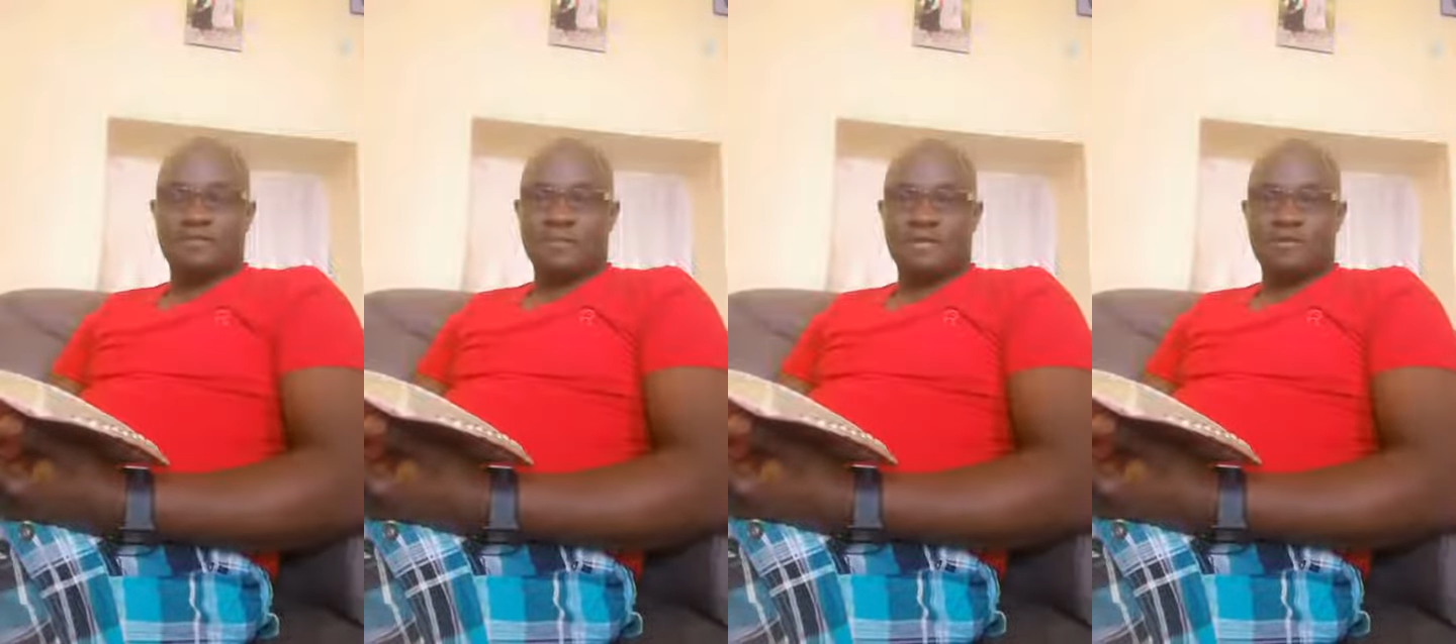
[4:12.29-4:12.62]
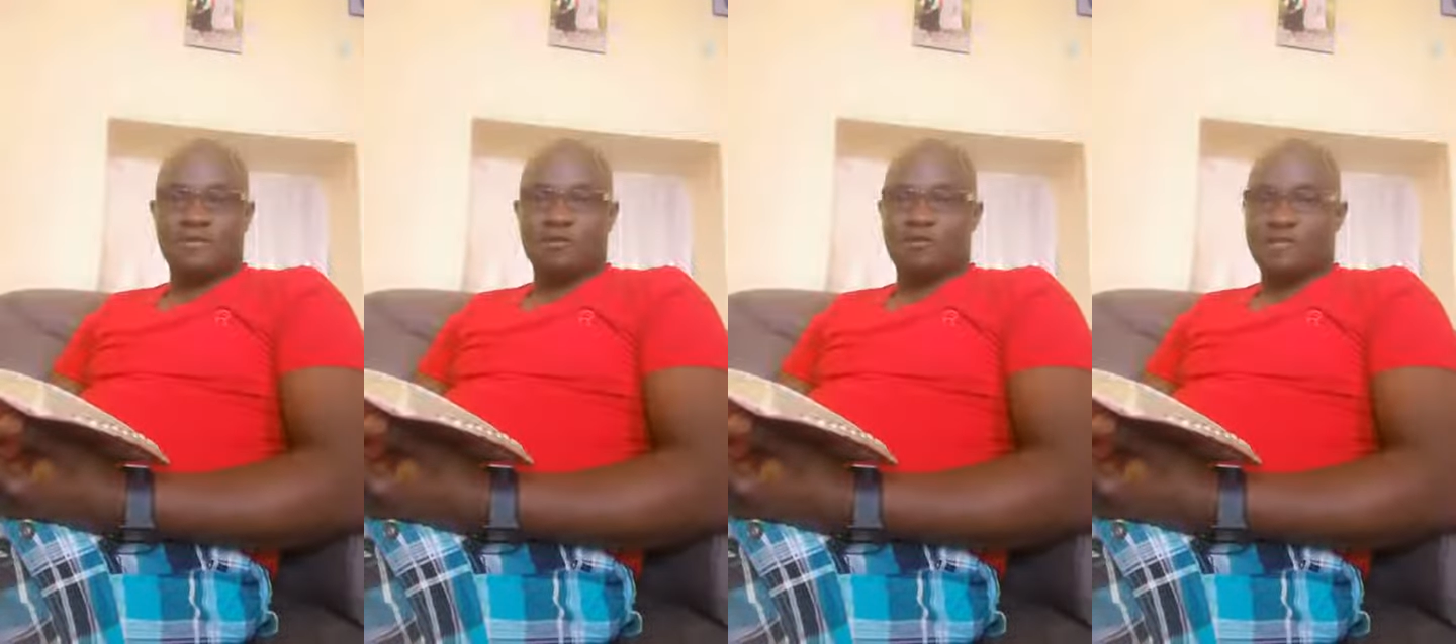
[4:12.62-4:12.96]
by
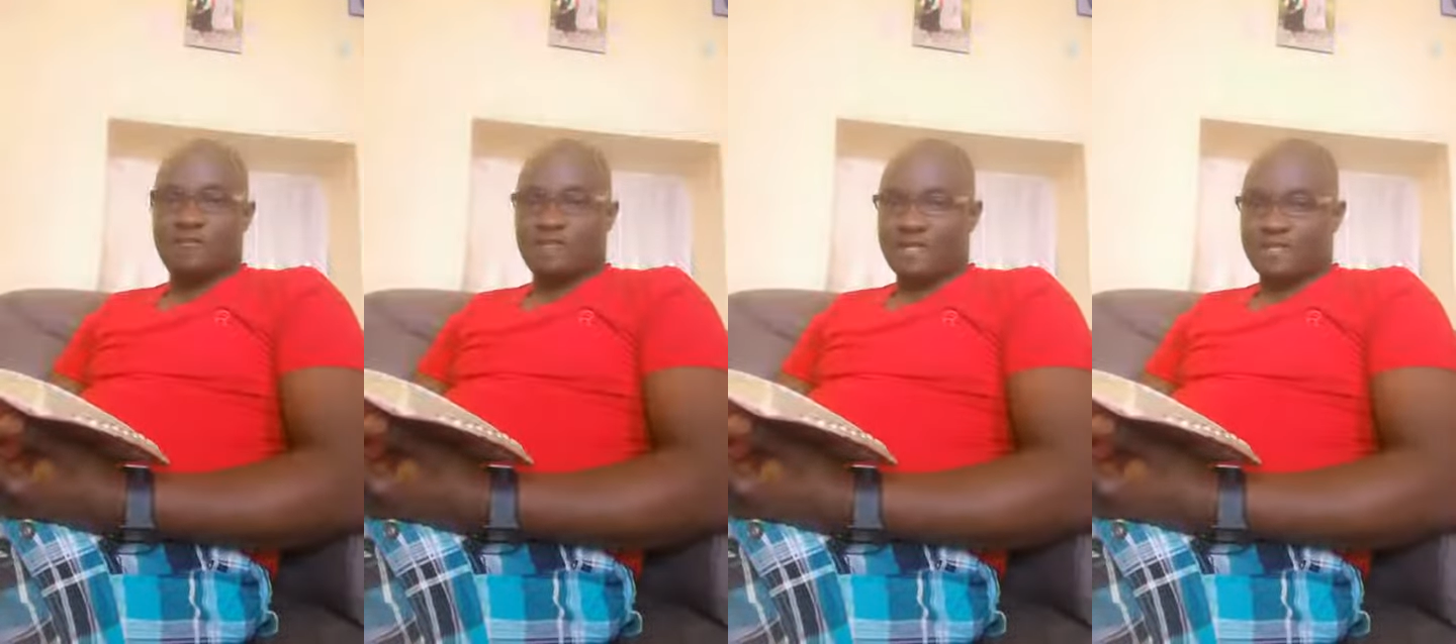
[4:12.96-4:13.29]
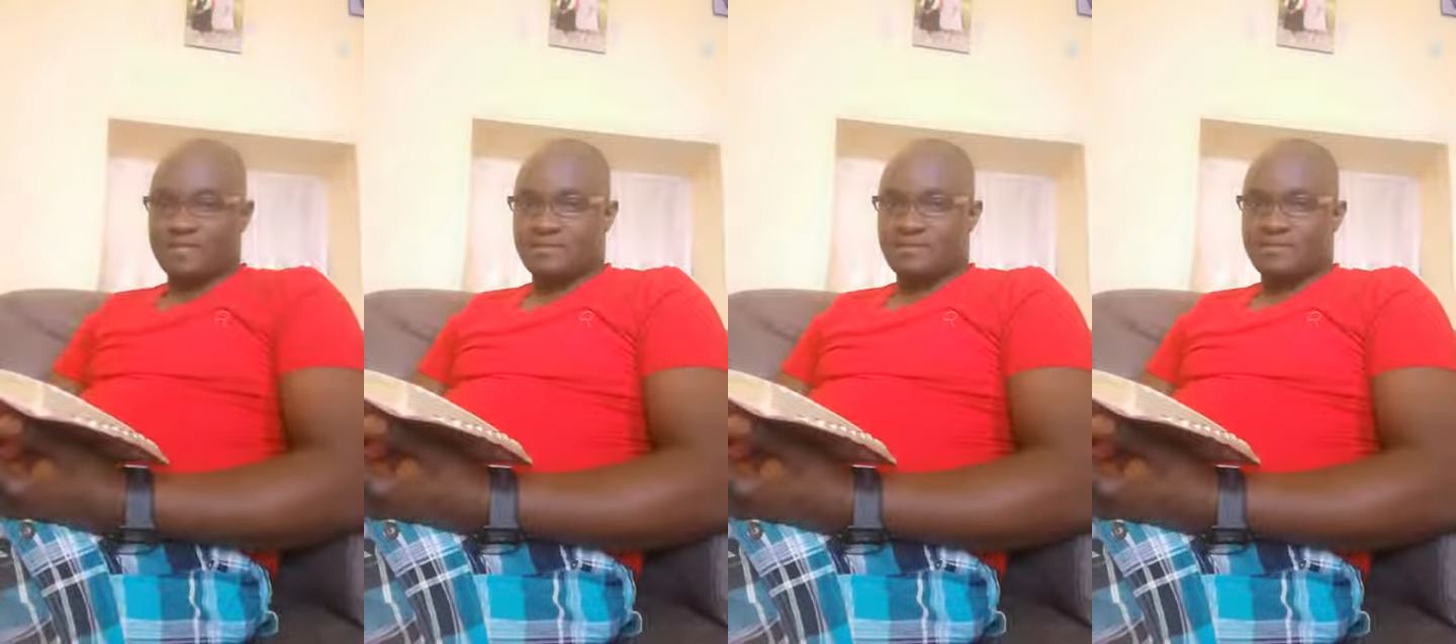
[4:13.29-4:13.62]
the
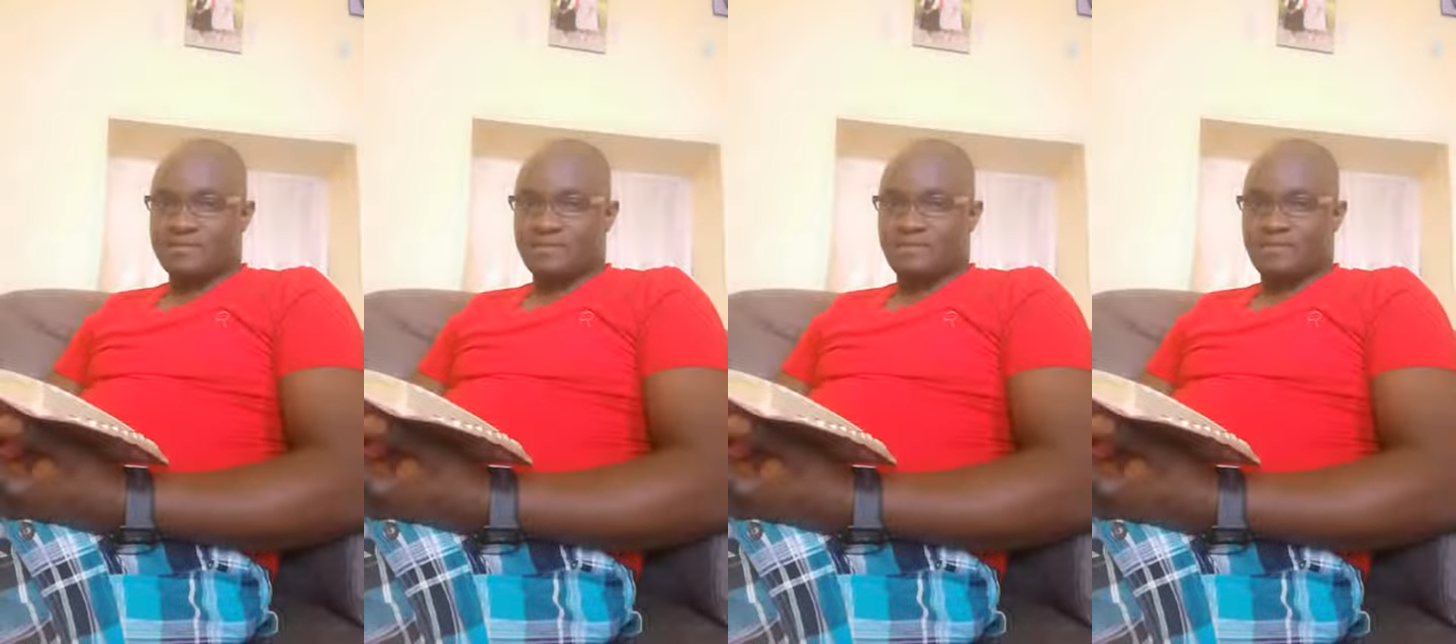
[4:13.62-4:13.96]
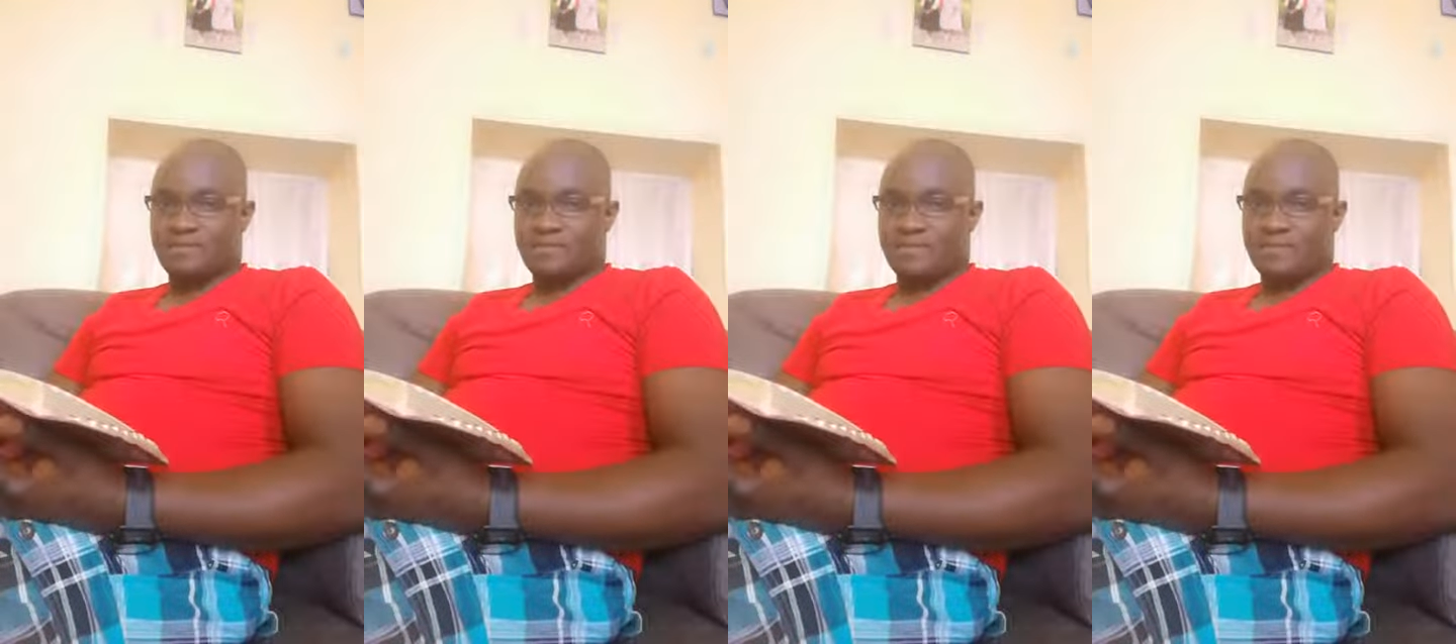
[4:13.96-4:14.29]
coronavirus
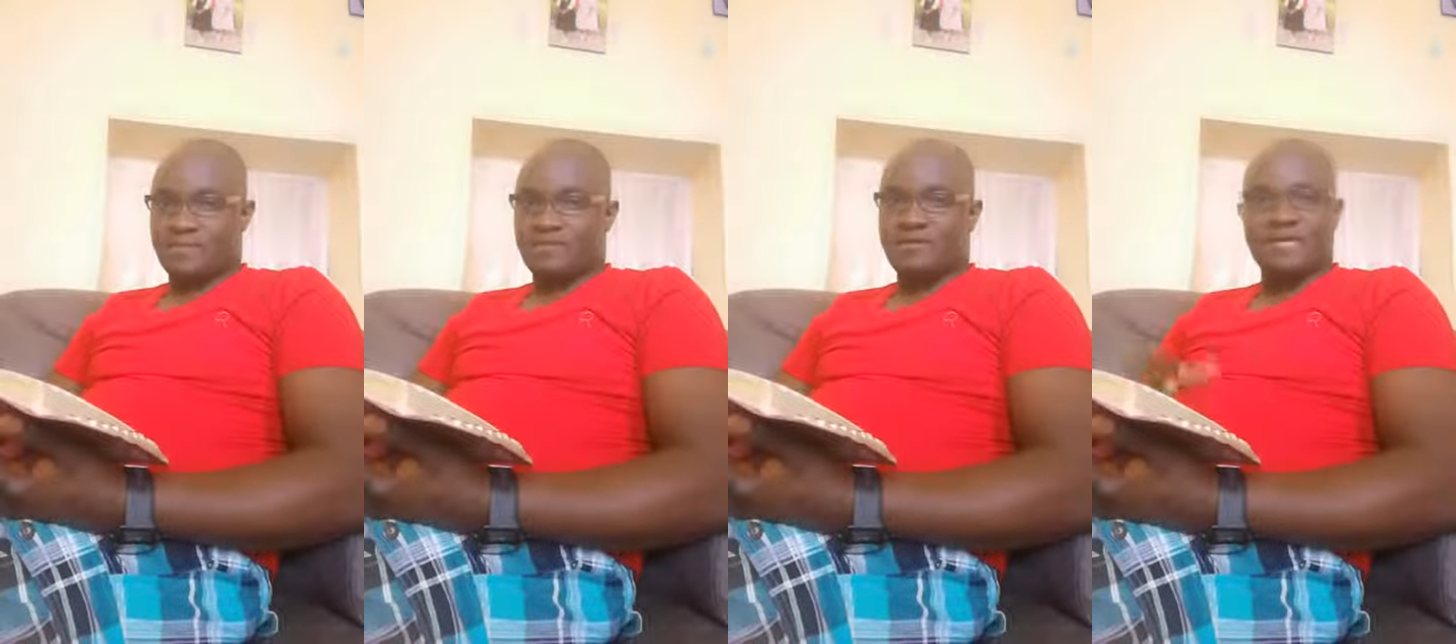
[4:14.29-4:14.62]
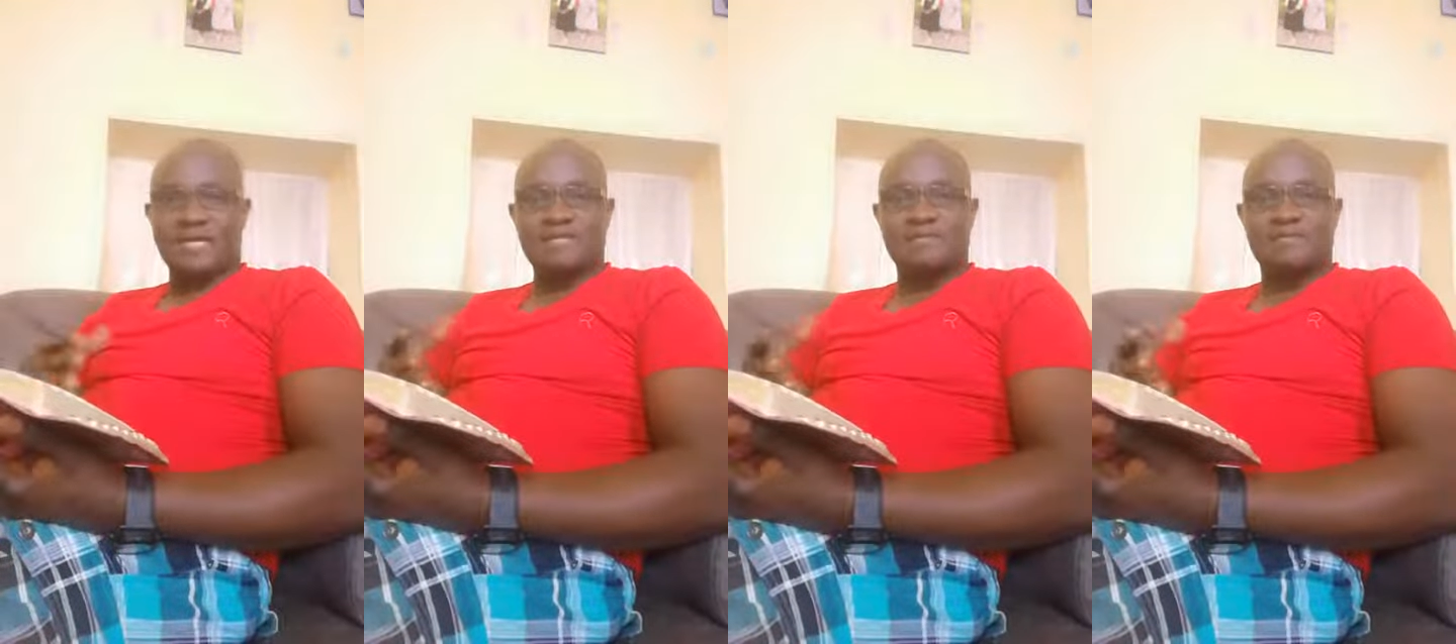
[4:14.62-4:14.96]
and
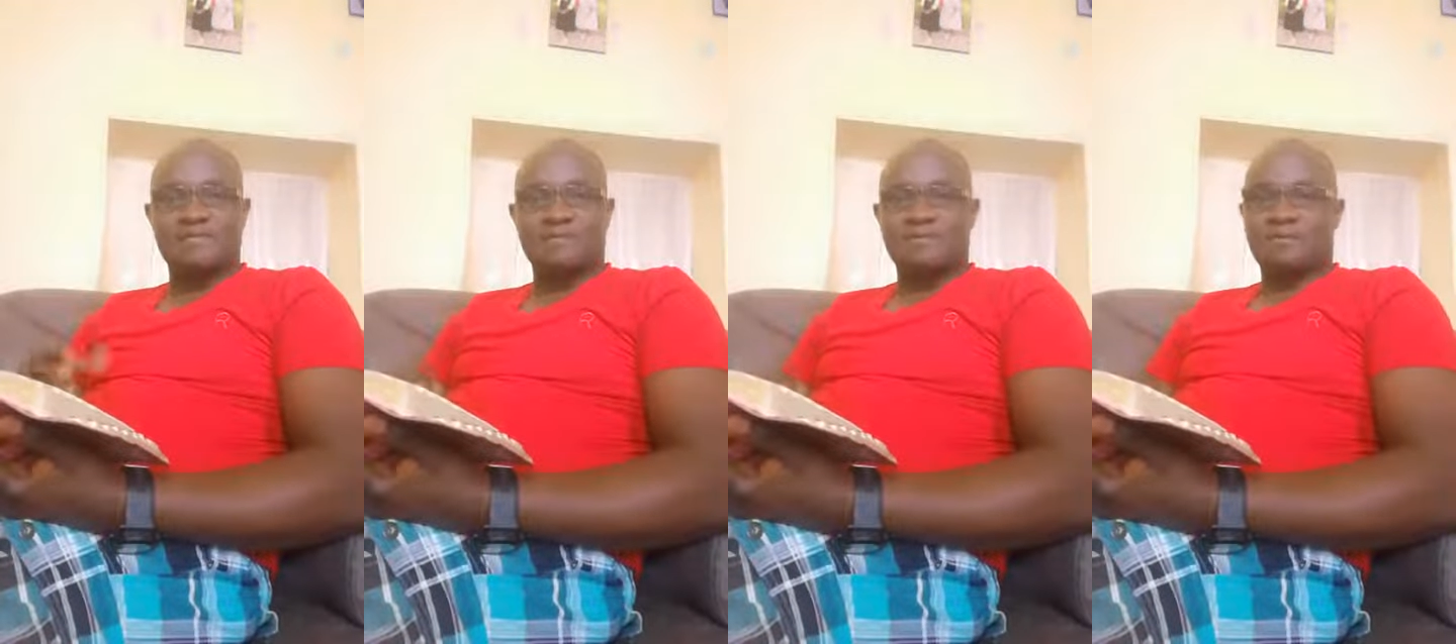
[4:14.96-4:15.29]
cries